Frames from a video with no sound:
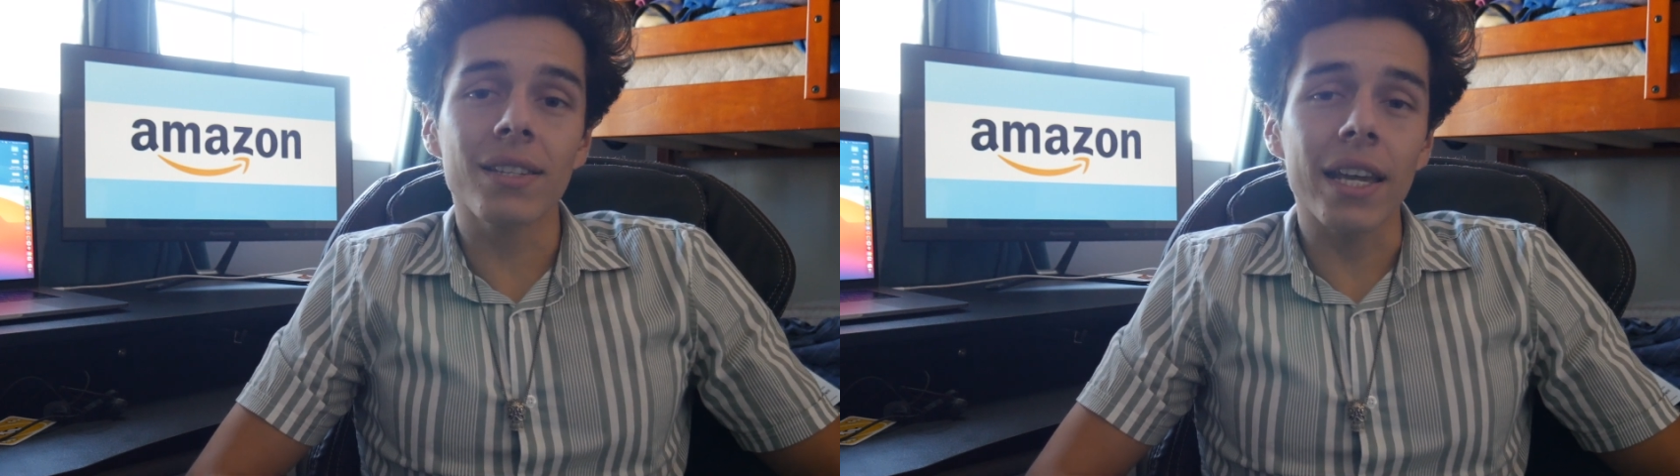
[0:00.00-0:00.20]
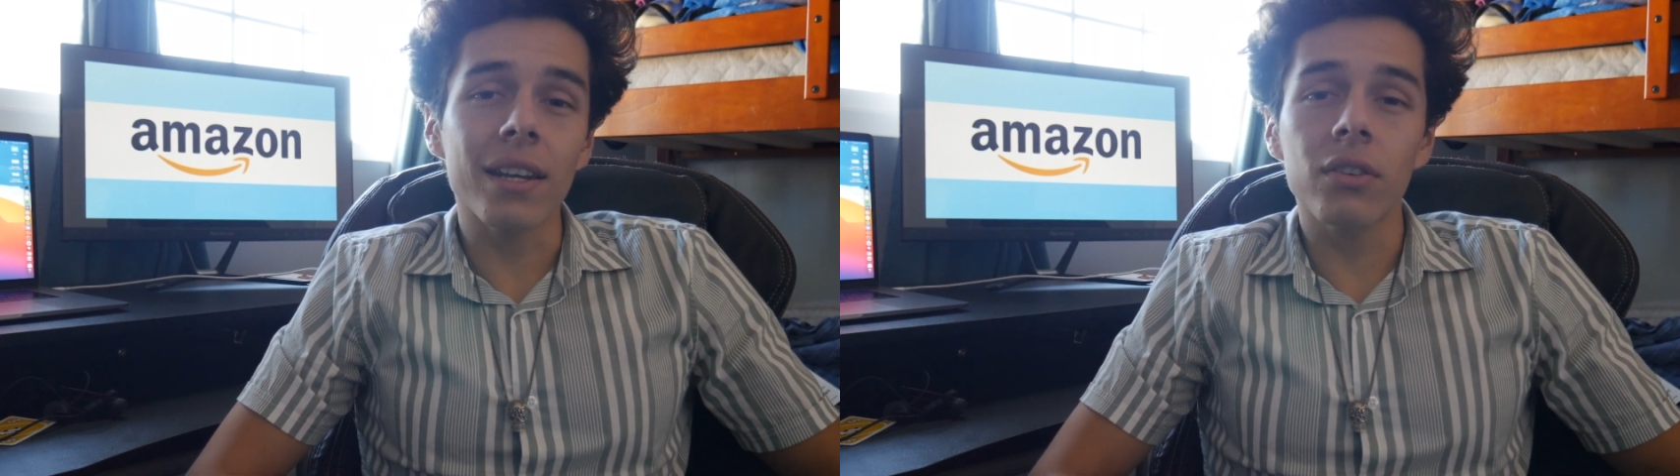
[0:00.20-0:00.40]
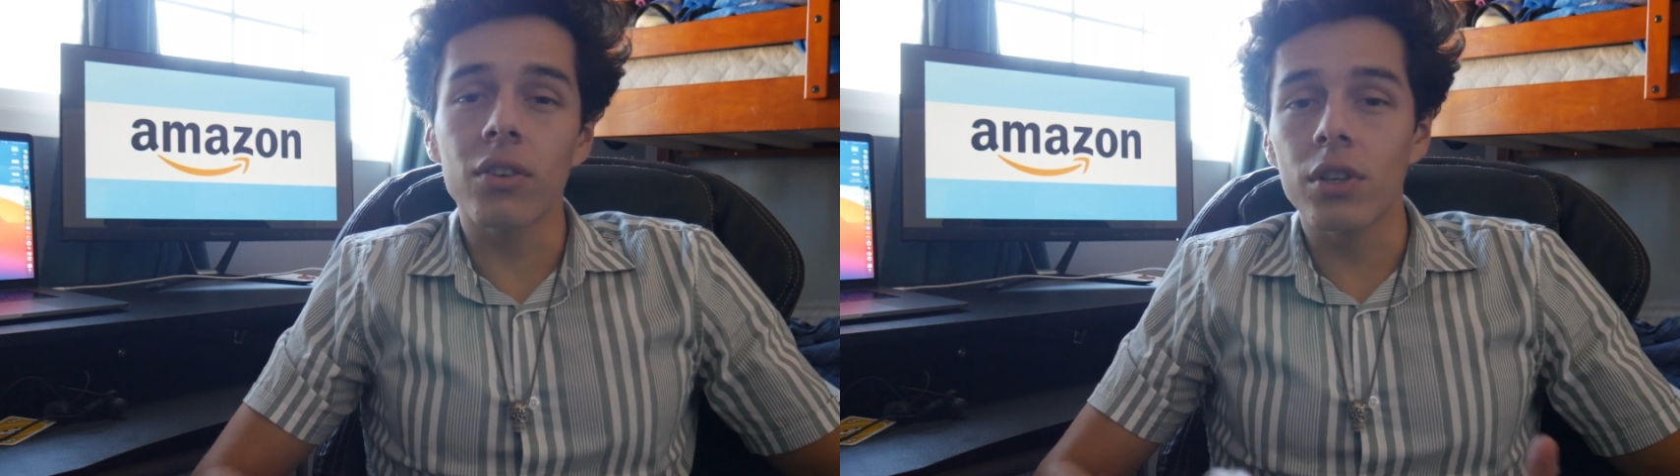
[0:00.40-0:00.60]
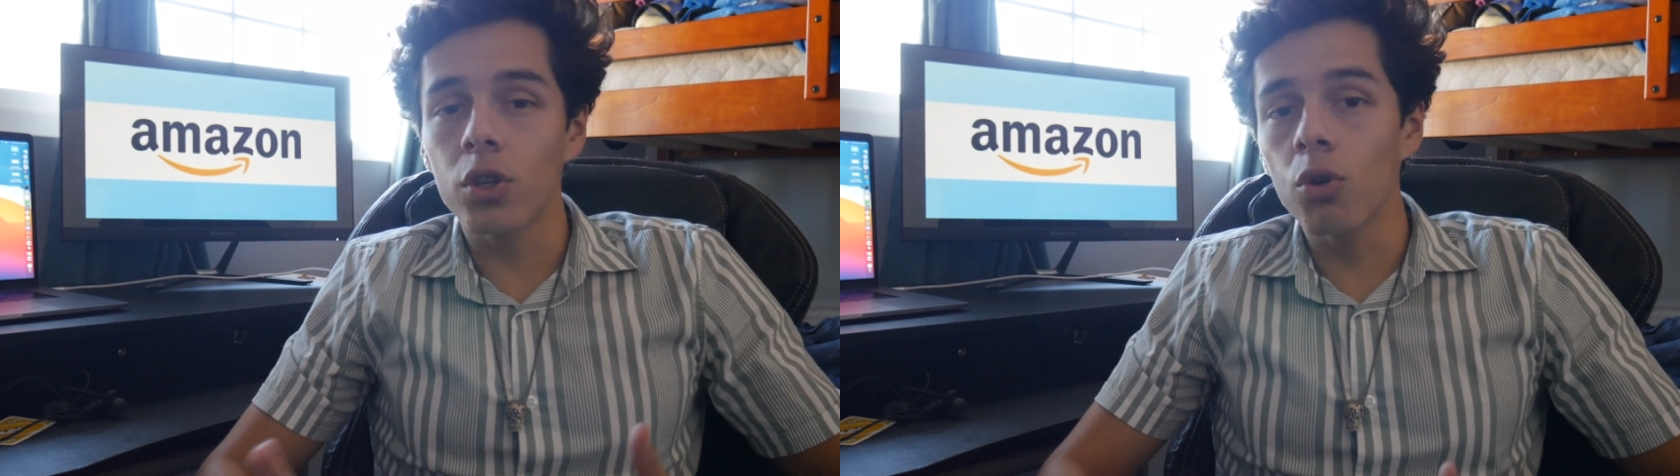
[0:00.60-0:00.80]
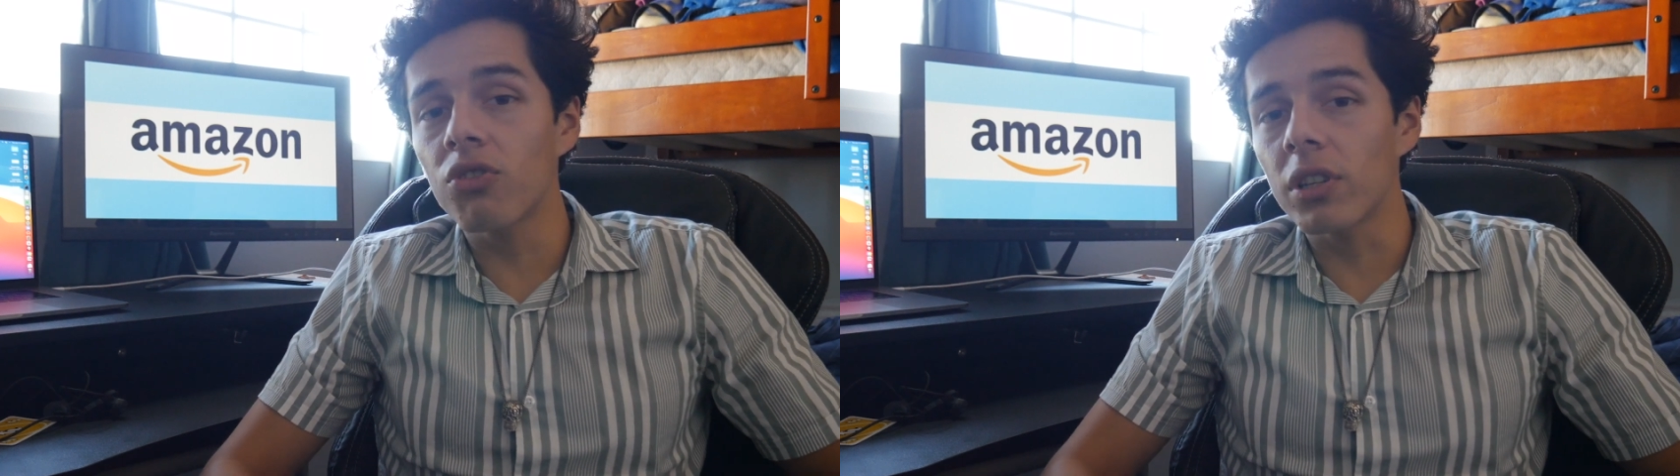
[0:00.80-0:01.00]
data to the
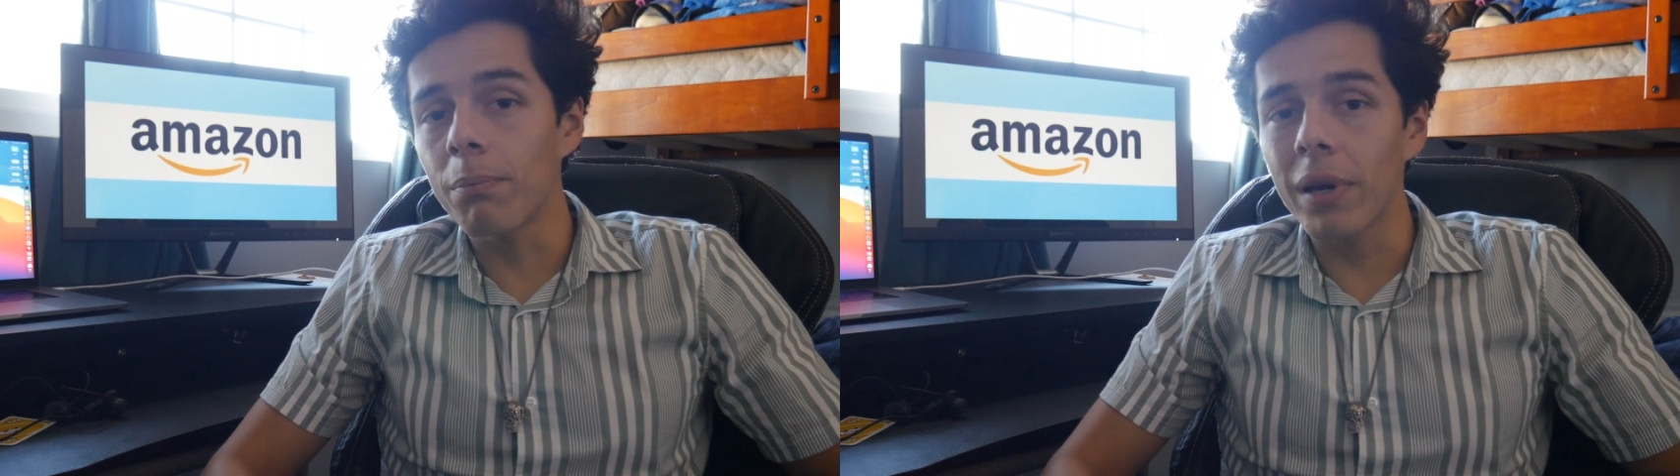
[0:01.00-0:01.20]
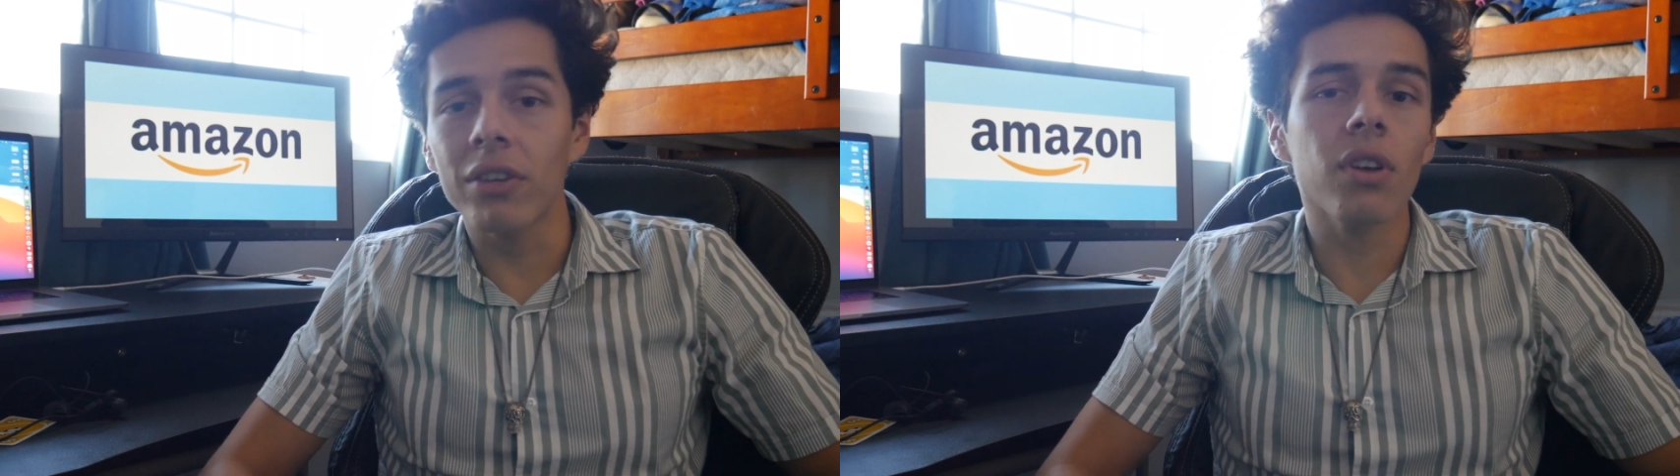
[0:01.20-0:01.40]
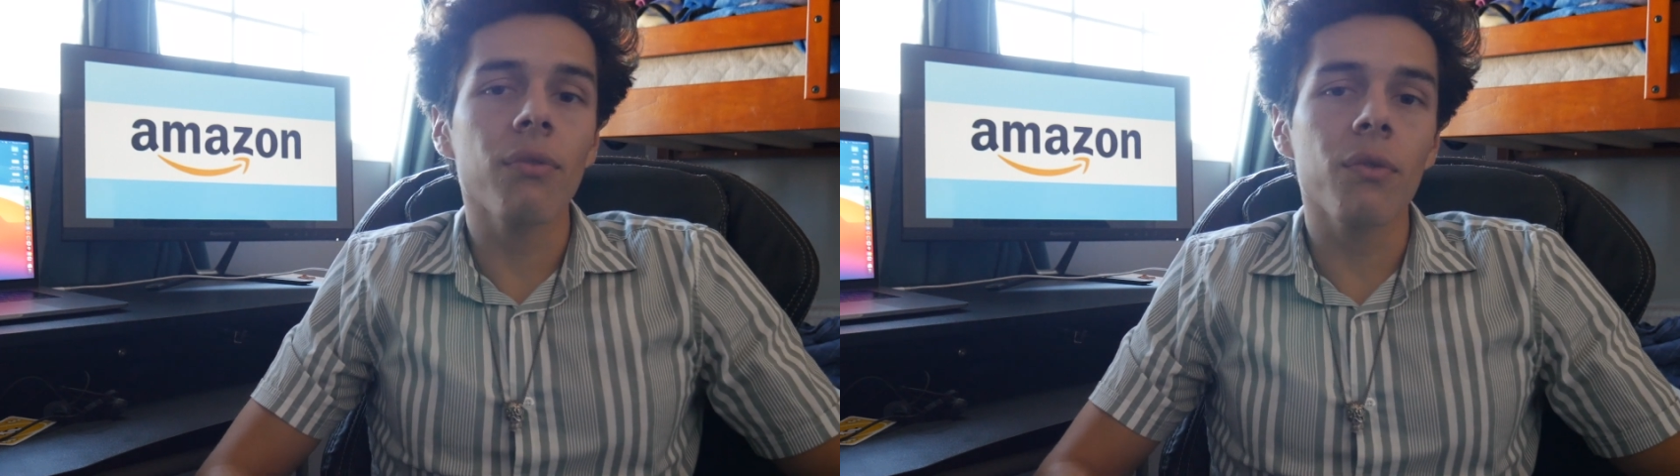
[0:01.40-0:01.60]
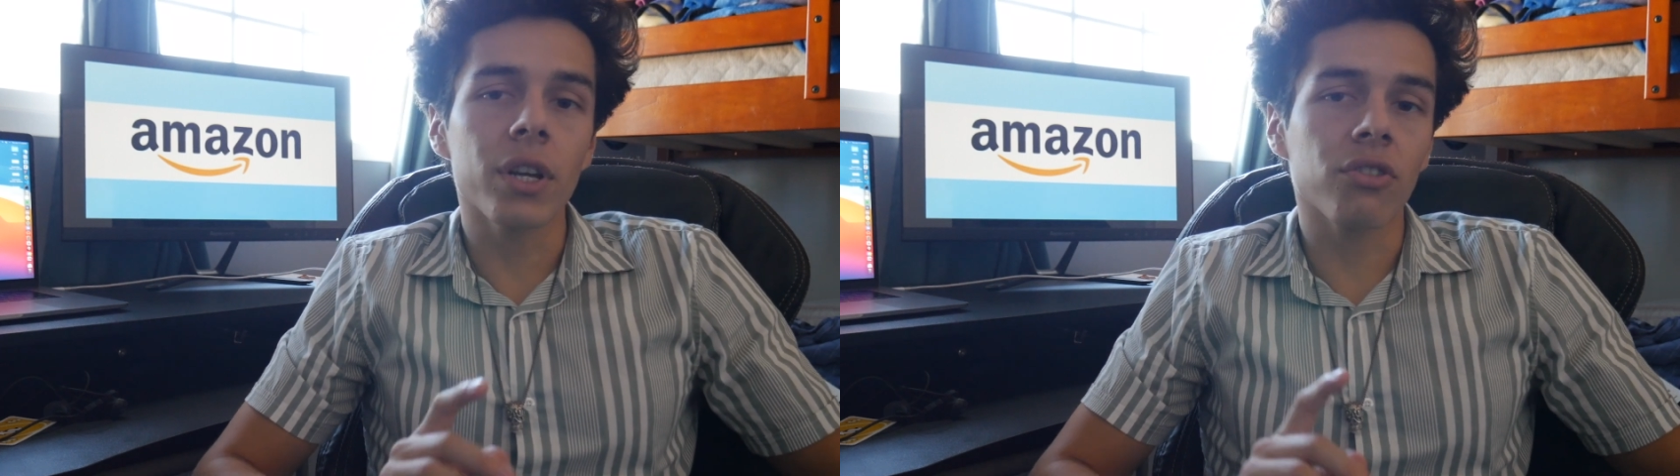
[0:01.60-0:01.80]
user based off of their